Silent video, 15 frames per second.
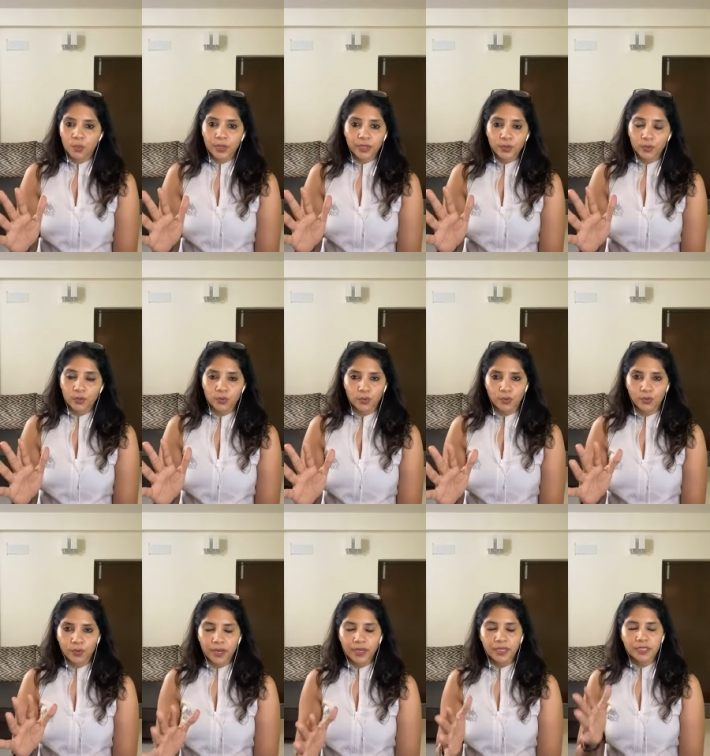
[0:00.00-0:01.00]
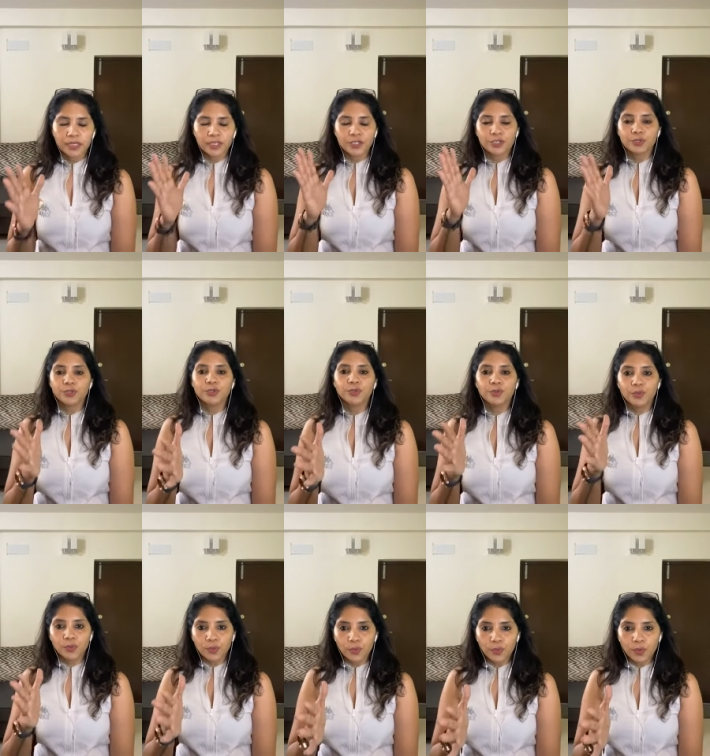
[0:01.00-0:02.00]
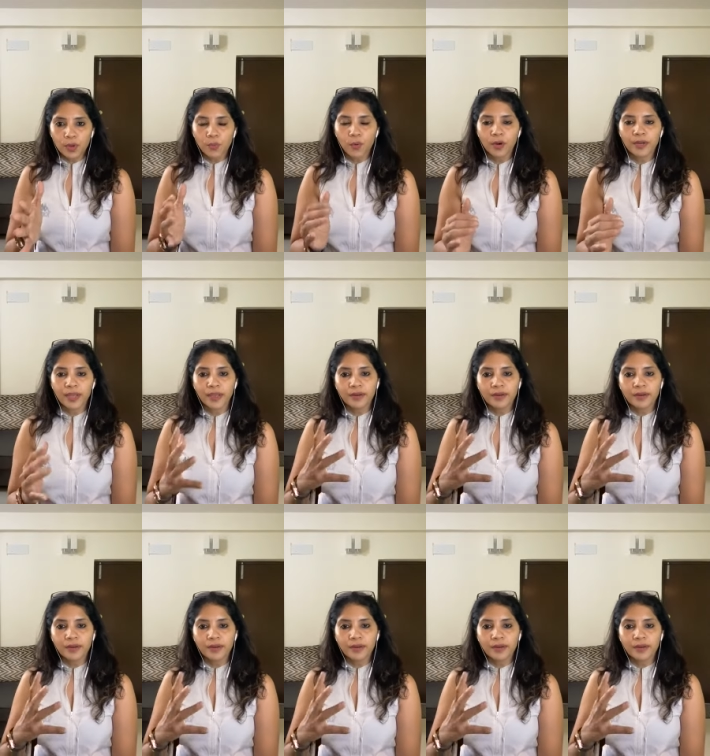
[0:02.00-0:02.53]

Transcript: We don't know, right? Do you know what